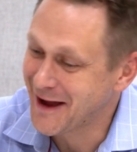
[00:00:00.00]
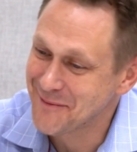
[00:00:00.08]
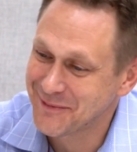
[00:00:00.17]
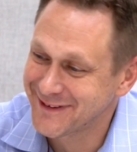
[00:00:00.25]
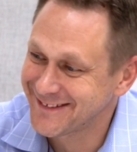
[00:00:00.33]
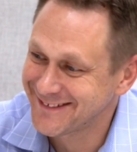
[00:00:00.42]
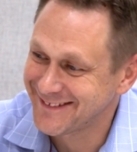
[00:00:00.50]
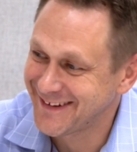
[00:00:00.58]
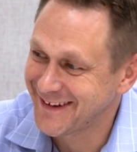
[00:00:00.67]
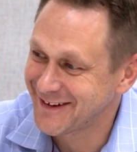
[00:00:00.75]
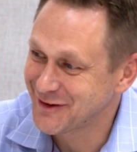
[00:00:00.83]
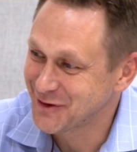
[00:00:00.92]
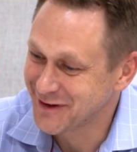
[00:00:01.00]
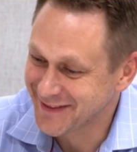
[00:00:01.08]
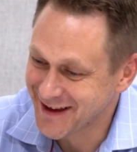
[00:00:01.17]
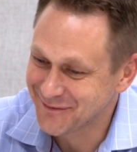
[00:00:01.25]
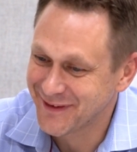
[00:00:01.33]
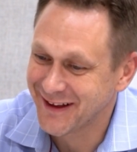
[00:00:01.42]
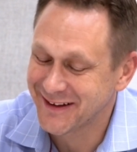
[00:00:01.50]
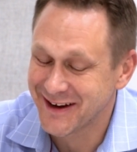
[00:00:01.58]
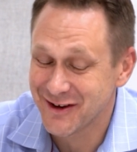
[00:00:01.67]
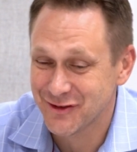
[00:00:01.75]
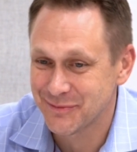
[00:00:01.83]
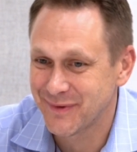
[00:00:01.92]
happen and you get that
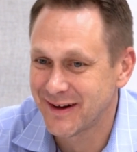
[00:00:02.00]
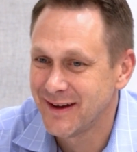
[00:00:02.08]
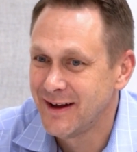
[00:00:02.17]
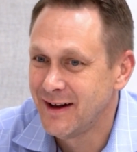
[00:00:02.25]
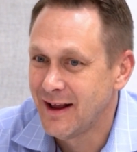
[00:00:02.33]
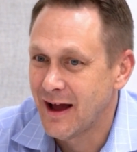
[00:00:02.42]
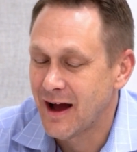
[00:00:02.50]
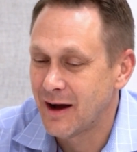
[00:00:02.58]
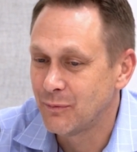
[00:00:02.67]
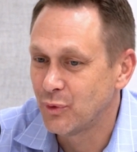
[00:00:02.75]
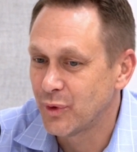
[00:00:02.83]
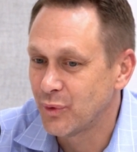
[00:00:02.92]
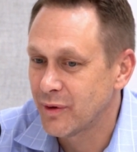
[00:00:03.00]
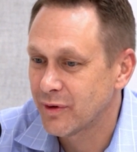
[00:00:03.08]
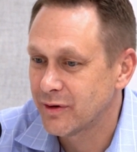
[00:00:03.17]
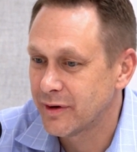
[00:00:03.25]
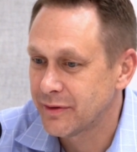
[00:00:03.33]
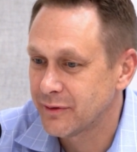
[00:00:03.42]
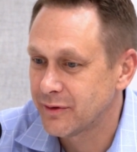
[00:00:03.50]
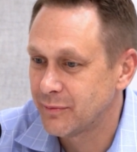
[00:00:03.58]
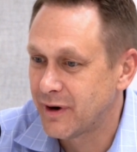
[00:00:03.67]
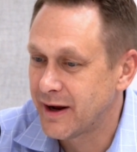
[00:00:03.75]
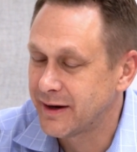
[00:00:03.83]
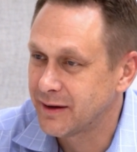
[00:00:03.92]
validation. But um, when we were going through the
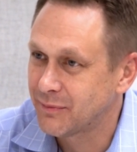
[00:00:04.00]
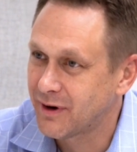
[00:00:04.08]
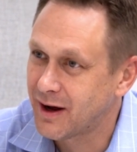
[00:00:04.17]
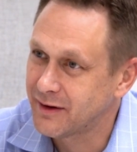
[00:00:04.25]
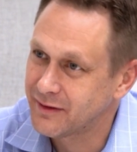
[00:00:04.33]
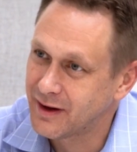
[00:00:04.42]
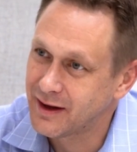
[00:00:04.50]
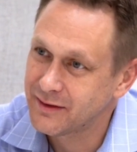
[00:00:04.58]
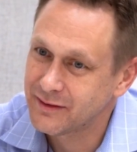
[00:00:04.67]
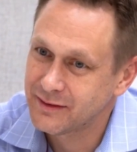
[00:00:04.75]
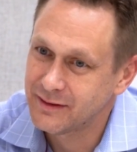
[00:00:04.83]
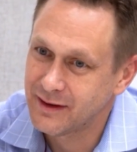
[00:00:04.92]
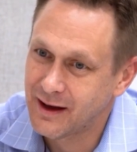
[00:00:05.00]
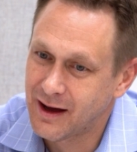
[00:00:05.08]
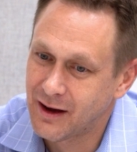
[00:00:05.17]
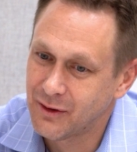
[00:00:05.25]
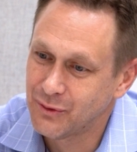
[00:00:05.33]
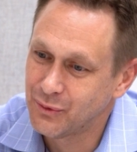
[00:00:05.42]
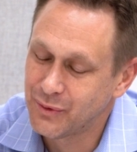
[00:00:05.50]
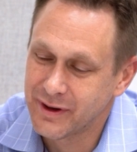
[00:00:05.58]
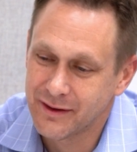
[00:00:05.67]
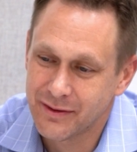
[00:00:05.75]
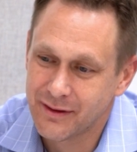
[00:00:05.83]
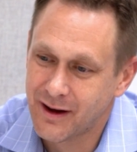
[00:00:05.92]
branding process, uh, we
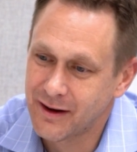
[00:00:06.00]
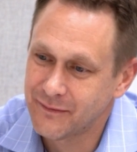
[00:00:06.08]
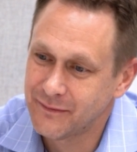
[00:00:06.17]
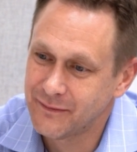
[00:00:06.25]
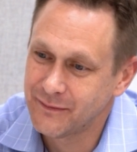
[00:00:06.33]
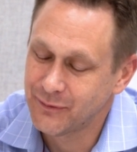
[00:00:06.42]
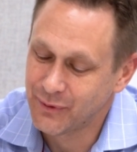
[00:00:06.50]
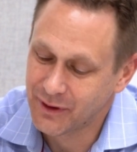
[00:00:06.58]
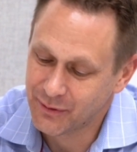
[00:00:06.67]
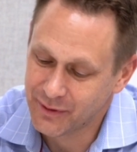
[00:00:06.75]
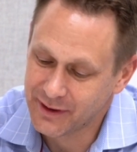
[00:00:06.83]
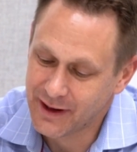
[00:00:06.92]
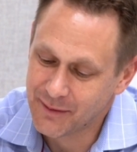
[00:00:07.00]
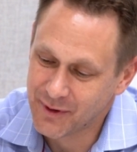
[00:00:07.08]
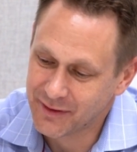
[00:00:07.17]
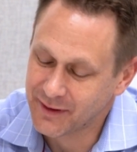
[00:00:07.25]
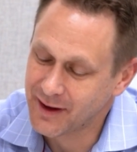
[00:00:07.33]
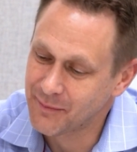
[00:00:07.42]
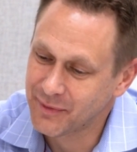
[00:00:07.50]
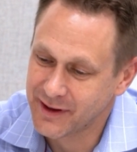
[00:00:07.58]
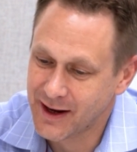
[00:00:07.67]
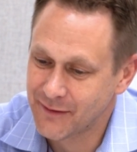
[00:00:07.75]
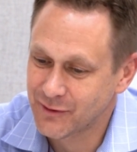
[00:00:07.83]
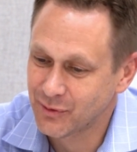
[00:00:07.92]
had thought we were renaming the
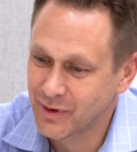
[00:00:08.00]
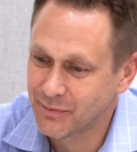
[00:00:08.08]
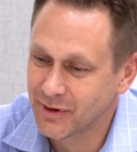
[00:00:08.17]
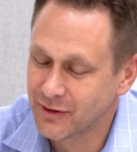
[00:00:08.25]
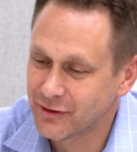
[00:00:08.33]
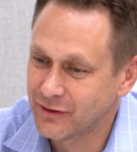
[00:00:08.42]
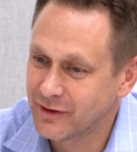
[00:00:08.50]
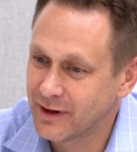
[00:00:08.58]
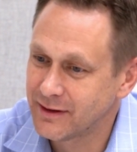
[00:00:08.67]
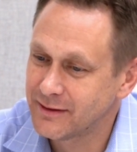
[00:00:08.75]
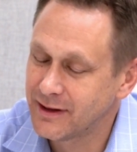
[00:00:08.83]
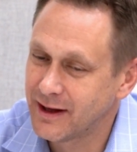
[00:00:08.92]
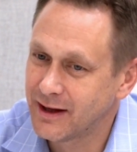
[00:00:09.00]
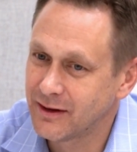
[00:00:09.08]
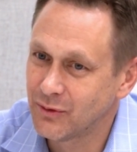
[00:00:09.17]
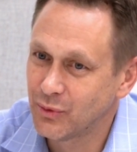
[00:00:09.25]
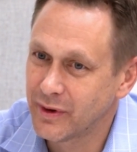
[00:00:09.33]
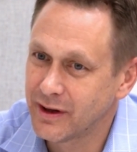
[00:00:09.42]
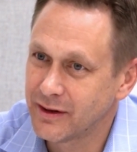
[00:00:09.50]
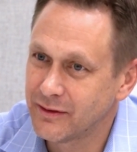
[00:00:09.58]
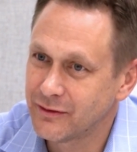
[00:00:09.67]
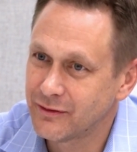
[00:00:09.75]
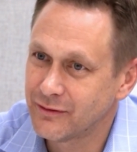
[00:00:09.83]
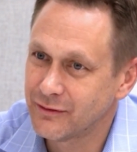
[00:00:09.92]
company after we purchased it, and we
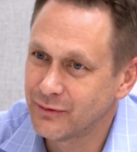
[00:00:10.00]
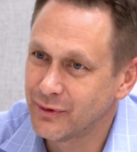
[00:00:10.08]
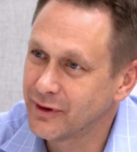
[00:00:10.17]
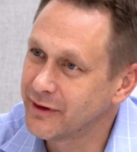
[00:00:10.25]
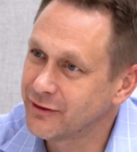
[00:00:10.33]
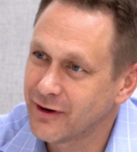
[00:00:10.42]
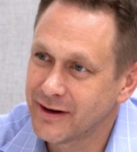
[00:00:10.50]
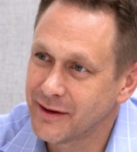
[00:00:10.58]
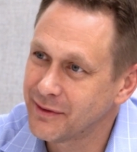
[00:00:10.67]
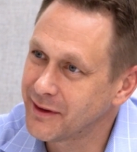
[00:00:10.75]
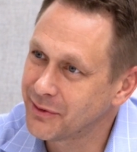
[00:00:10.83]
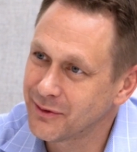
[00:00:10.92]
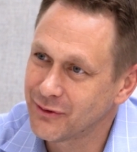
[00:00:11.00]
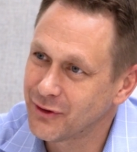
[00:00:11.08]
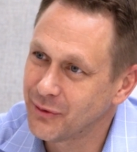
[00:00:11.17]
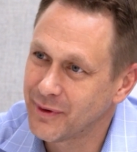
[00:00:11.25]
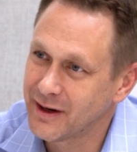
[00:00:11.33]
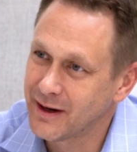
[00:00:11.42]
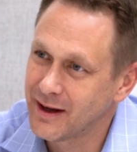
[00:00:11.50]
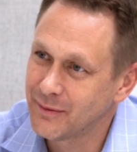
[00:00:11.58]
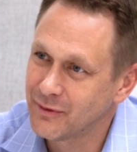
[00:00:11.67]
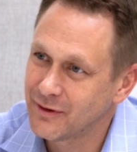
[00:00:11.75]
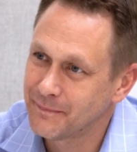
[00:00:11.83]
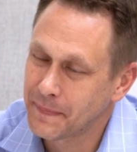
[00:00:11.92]
had really tried to think through so many
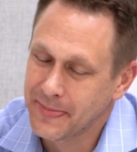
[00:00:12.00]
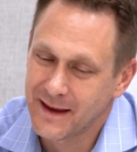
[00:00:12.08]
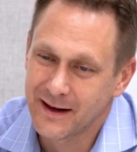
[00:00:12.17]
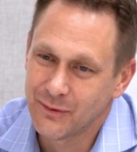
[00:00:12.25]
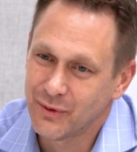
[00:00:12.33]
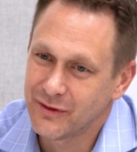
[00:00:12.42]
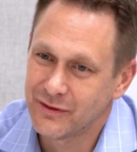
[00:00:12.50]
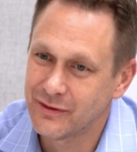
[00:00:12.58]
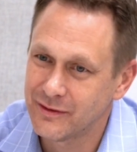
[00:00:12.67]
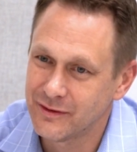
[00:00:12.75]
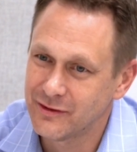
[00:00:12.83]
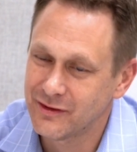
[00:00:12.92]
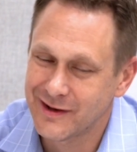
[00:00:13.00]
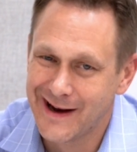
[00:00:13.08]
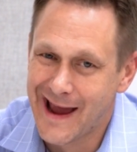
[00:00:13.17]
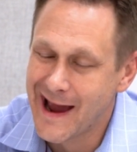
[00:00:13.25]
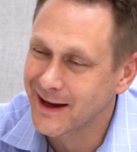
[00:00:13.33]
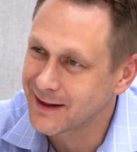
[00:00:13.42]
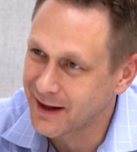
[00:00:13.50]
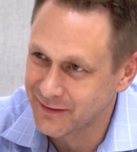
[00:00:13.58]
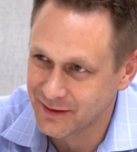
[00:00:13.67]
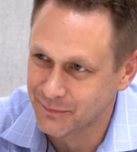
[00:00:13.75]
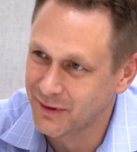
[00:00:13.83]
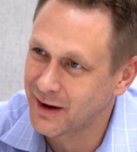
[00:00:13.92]
names. And it was just an
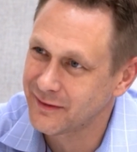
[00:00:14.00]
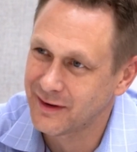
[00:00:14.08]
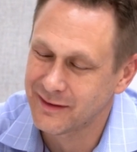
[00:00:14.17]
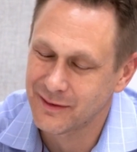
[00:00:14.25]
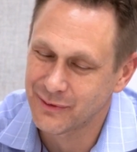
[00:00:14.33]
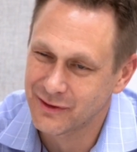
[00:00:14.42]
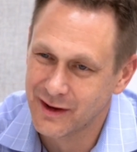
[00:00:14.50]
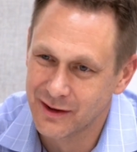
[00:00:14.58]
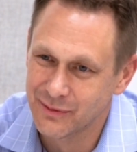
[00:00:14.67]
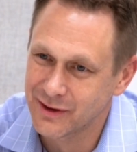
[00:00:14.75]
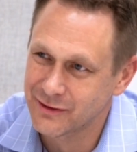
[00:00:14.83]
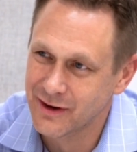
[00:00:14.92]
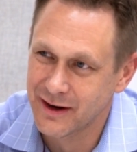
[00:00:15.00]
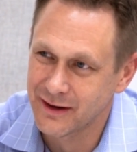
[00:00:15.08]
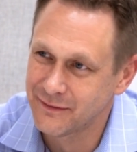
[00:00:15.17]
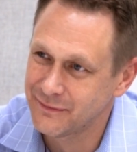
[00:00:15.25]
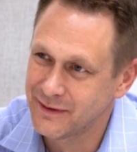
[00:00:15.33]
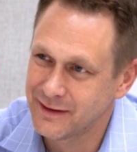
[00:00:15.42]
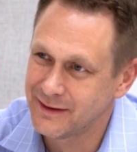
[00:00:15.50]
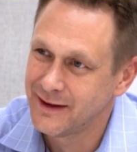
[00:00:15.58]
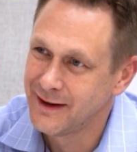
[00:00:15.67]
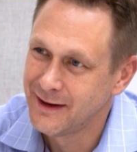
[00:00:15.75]
agonizing process. It was like we were trying to fit